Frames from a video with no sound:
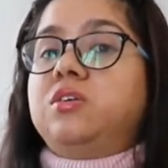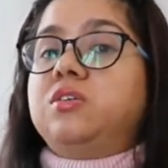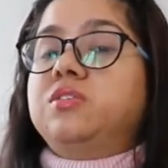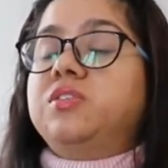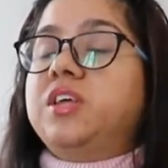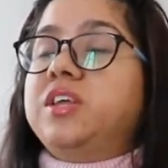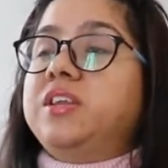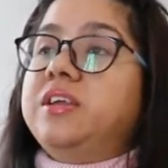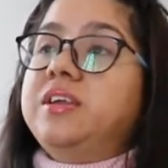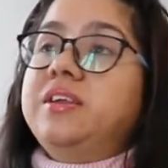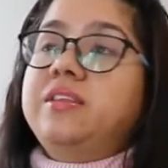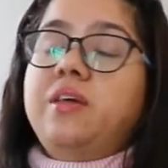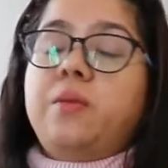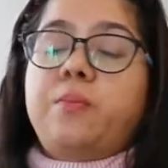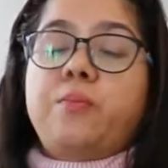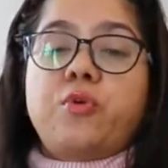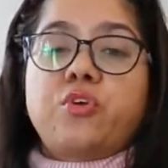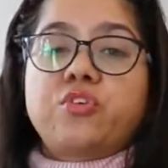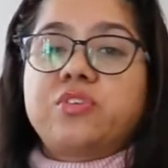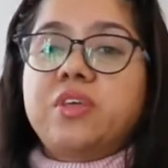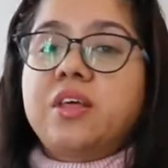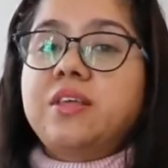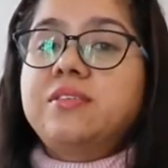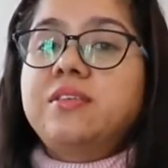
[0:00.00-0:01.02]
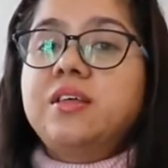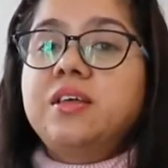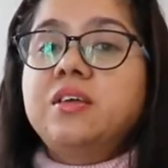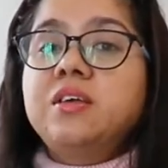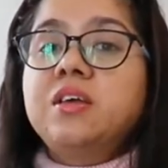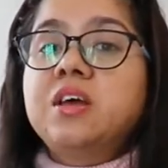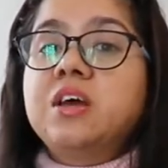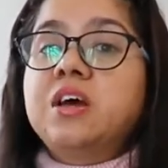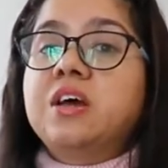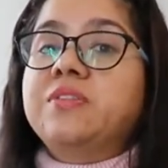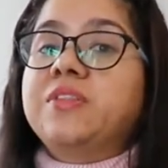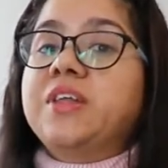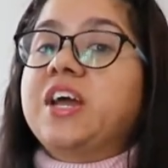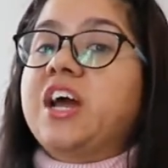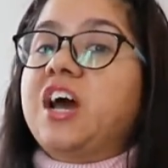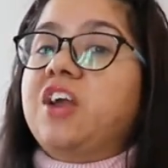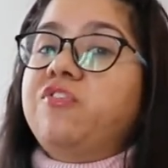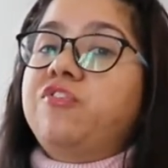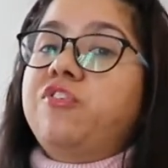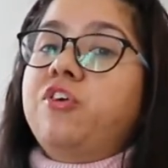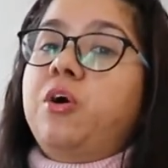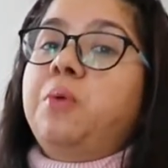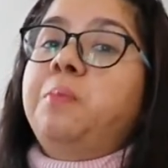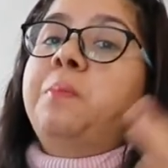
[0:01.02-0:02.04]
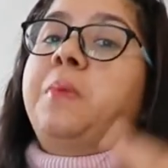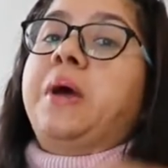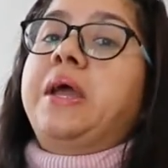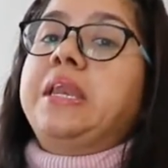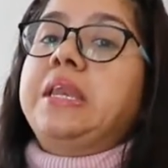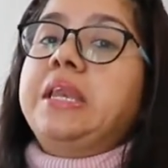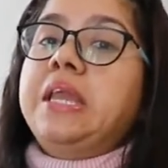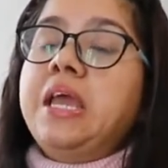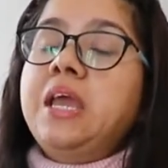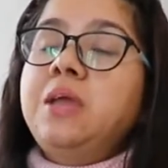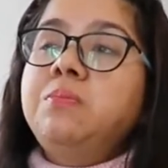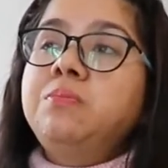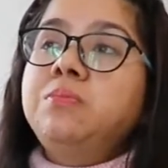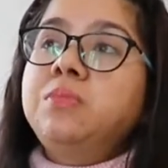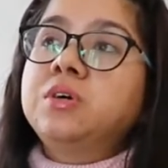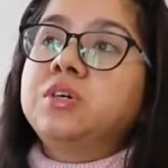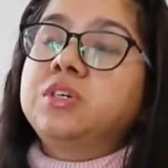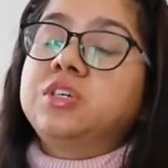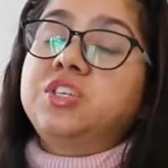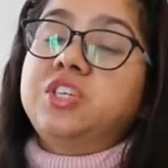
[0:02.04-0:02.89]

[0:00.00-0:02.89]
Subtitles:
They did their processing. They confirmed my name,